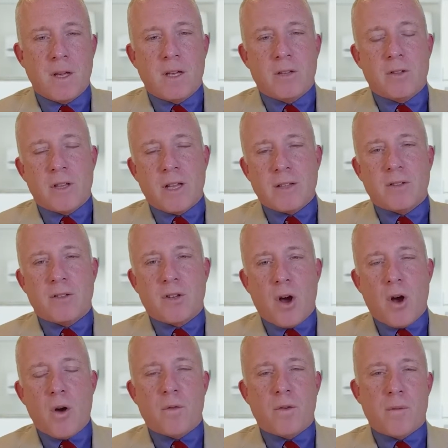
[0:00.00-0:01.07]
So let's
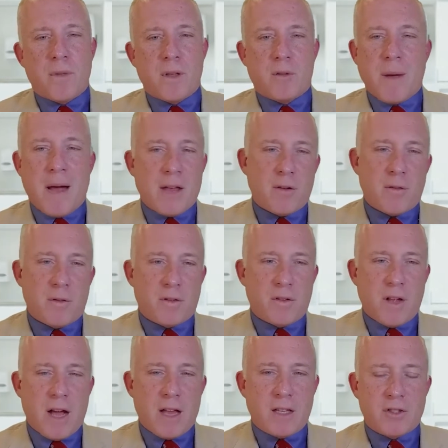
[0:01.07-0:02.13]
go from this
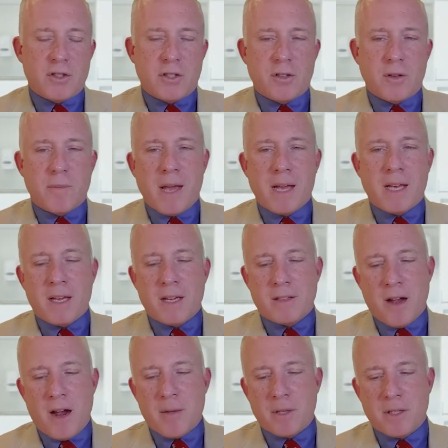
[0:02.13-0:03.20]
pathophysiology to making a
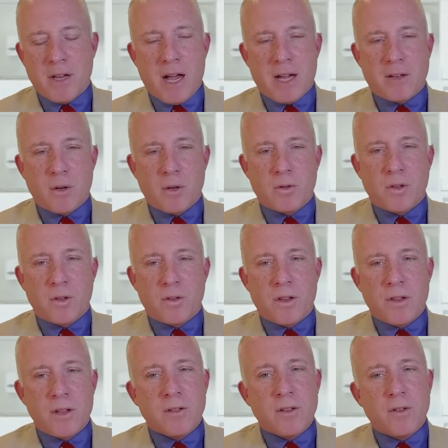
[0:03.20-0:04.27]
timely diagnosis.
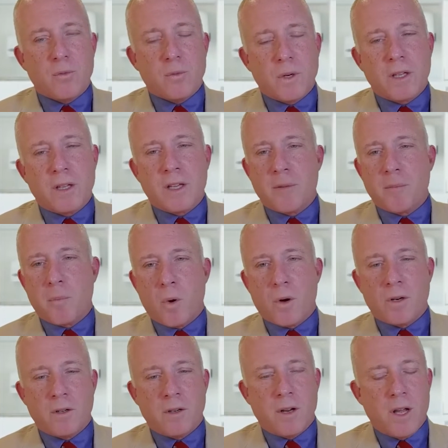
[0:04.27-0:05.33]
And this is really
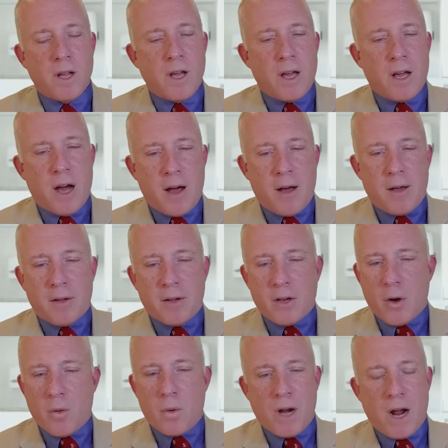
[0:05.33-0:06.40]
important. Uh, you
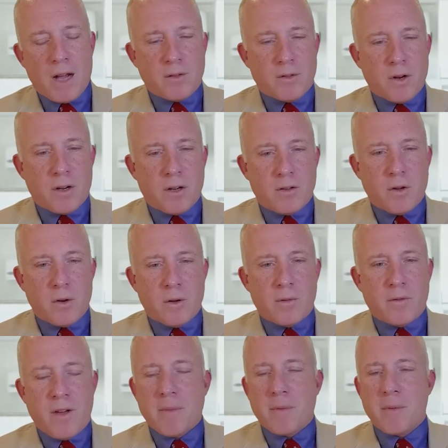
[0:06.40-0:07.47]
know, when I started doing
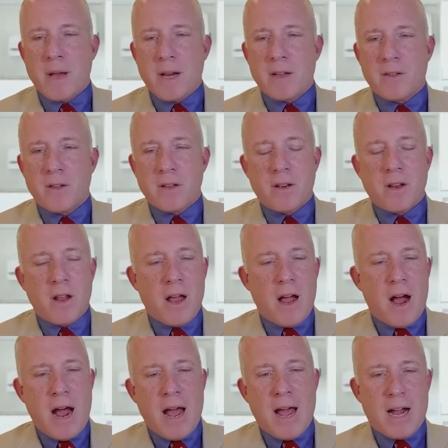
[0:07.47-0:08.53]
family medicine,
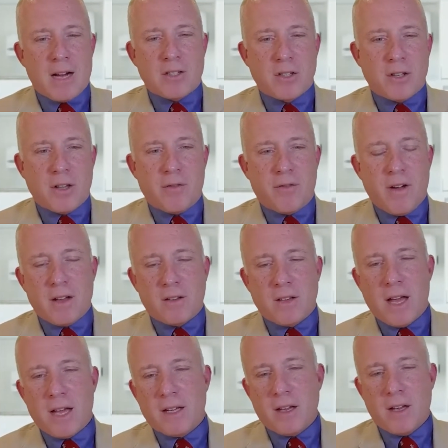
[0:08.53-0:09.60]
I actually felt
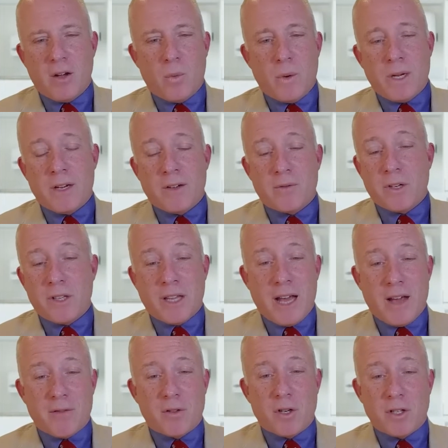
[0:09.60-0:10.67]
like we didn't really
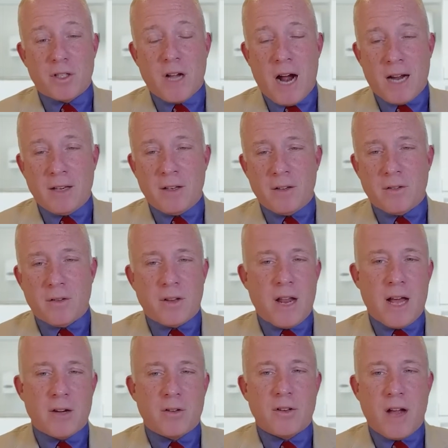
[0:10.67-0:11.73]
have good guidance on
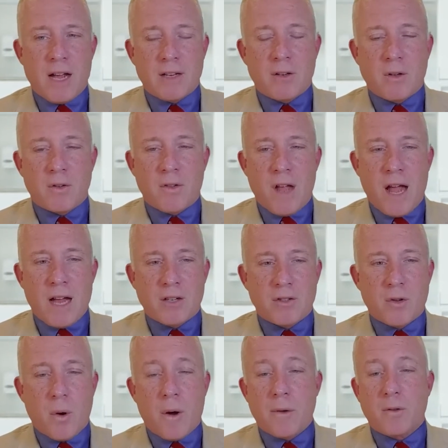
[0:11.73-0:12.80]
how to diagnose NASH.
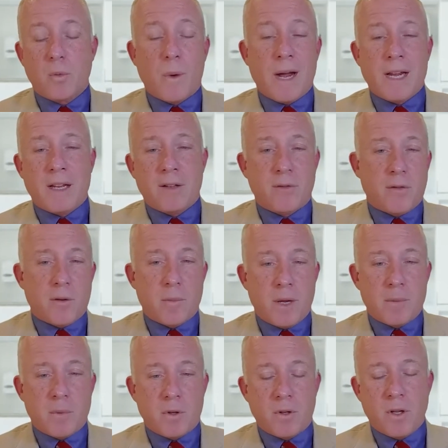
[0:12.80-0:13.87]
So I was waiting for
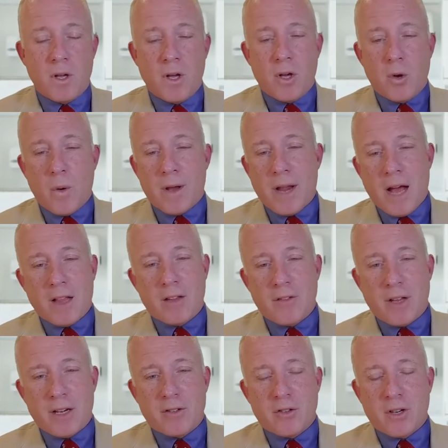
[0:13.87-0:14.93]
people who had
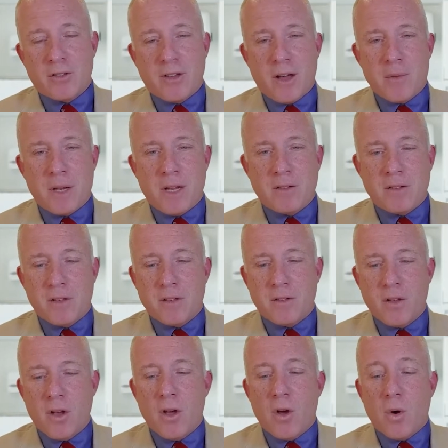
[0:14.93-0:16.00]
elevated transaminases
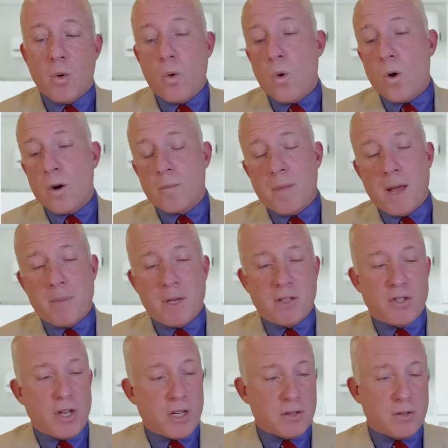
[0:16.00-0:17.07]
or maybe
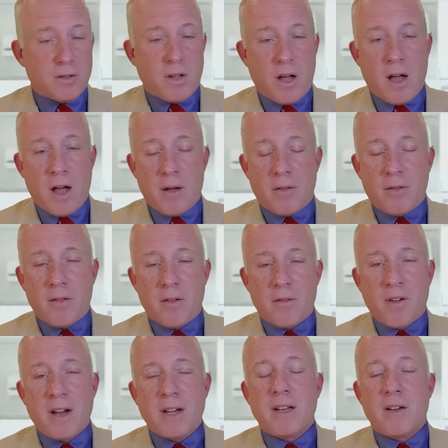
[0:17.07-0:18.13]
just uh,
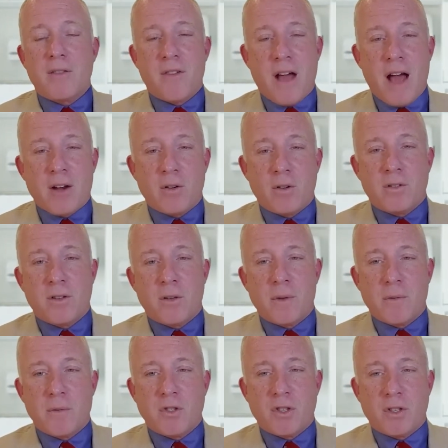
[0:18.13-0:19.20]
finding a fat on some
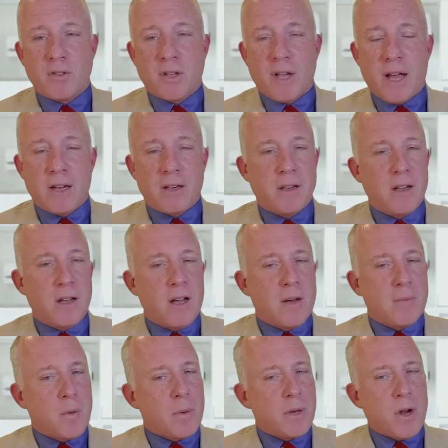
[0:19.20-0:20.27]
imaging scan.
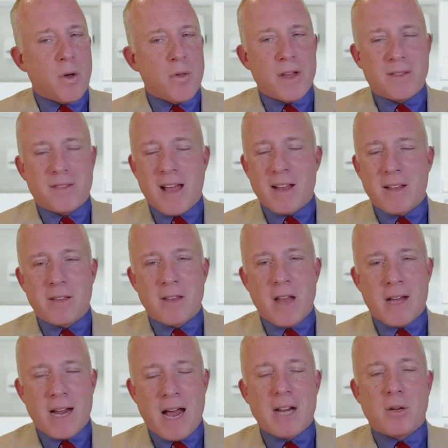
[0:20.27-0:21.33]
But we know that's not,
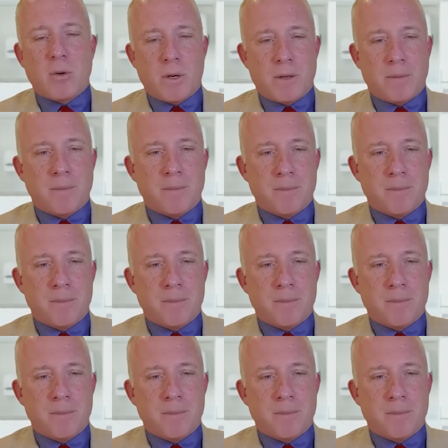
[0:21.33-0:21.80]
not adequate.